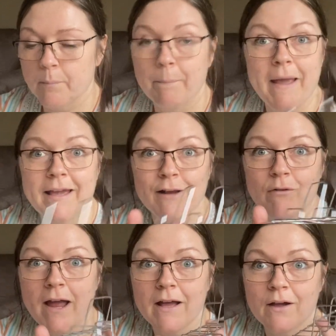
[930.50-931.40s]
baking
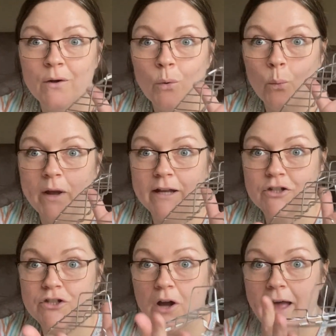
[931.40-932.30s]
rack,
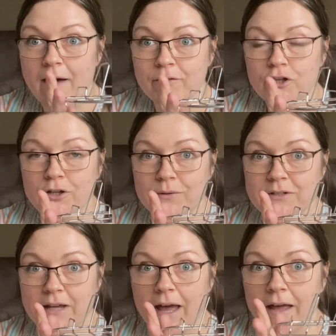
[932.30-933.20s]
which I haven't used
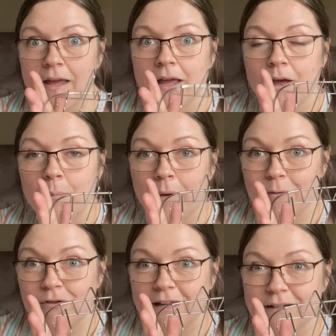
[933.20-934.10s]
yet, but I'm
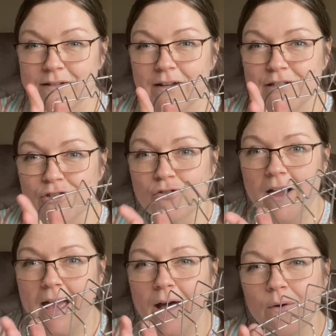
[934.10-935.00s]
really excited to try
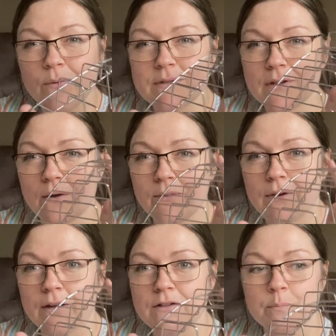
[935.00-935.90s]
it out. So you
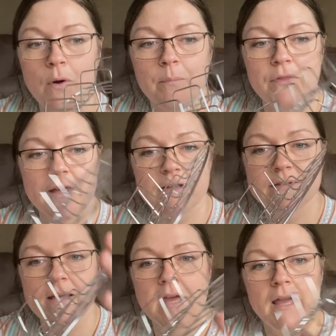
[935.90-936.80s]
can just pop things
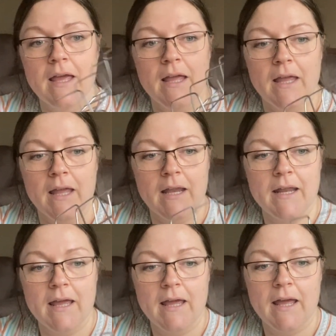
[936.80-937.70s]
in
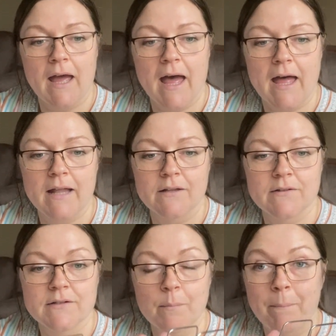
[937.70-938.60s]
here
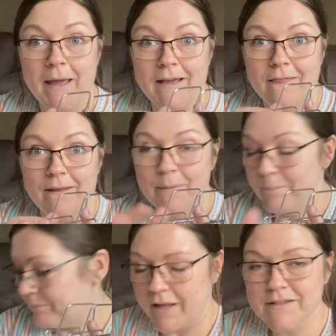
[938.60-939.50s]
and bake
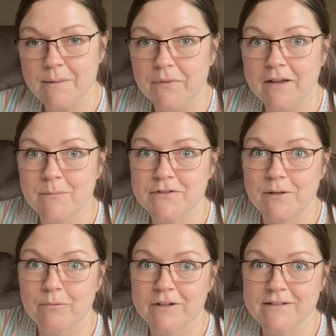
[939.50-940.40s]
them. And something I'm
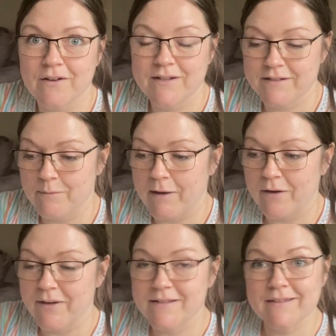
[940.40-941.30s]
super excited
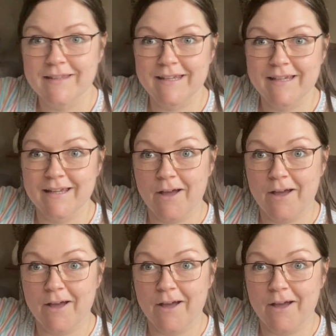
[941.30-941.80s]
about is the